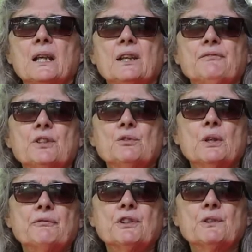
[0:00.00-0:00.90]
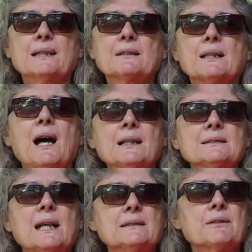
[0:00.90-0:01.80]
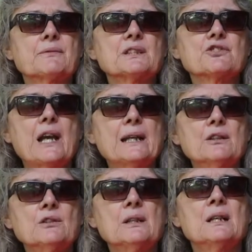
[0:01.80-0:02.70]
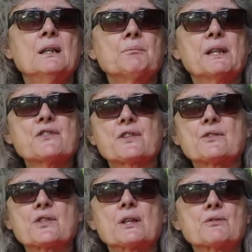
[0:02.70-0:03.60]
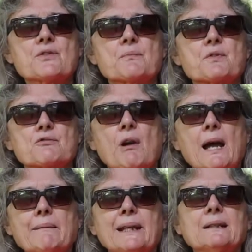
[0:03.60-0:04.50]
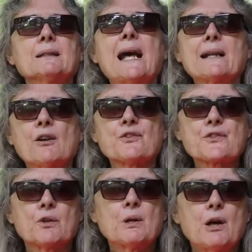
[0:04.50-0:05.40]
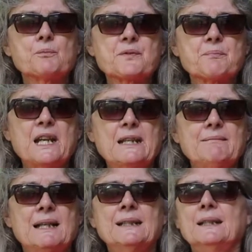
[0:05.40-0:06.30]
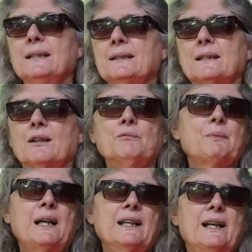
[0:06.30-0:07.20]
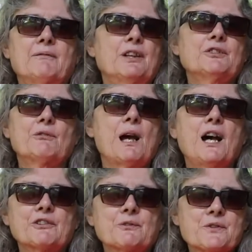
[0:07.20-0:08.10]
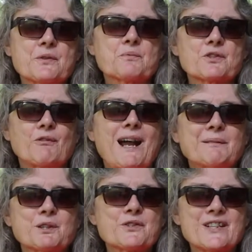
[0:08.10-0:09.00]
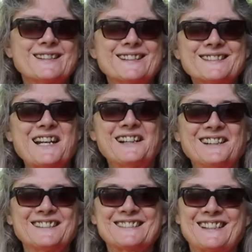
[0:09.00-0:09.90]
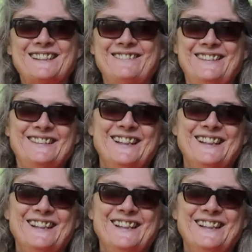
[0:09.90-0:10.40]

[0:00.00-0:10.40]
If you like the content of the channel, please consider subscribing. That also helps me. You know, I have under 100 subscribers on the channel, so